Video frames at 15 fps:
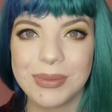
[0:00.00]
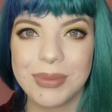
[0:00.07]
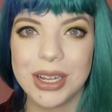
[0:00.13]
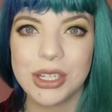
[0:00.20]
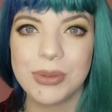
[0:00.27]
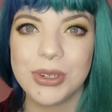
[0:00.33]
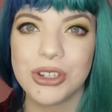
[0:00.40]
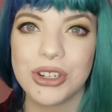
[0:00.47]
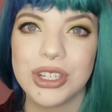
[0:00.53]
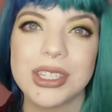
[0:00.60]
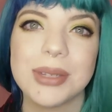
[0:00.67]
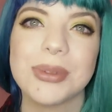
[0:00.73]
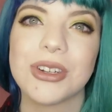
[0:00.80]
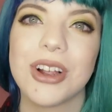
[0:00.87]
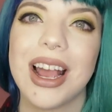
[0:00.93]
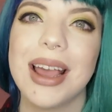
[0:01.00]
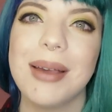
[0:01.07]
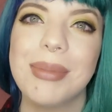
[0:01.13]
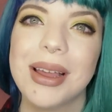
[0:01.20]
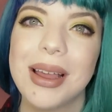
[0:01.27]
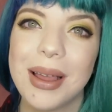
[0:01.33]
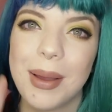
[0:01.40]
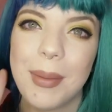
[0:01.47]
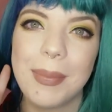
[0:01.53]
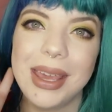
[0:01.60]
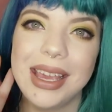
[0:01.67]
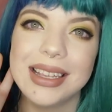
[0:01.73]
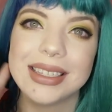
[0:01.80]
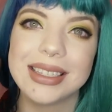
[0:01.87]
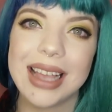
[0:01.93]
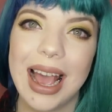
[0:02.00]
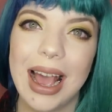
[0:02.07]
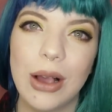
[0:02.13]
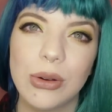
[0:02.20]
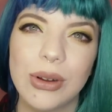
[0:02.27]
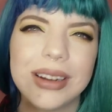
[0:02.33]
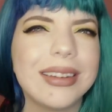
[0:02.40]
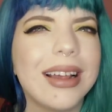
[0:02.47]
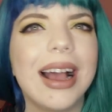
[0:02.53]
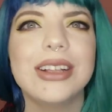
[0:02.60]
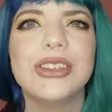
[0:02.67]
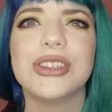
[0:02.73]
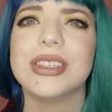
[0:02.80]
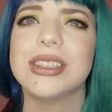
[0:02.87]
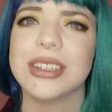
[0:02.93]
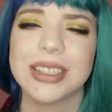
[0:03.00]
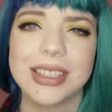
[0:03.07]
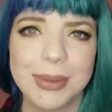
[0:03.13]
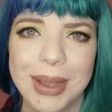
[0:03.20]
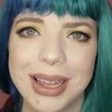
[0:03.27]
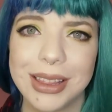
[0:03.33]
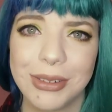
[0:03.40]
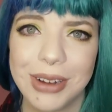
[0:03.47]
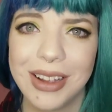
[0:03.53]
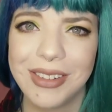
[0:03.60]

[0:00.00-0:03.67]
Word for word: so much. Be sure to subscribe. Peace out. I just took Samantha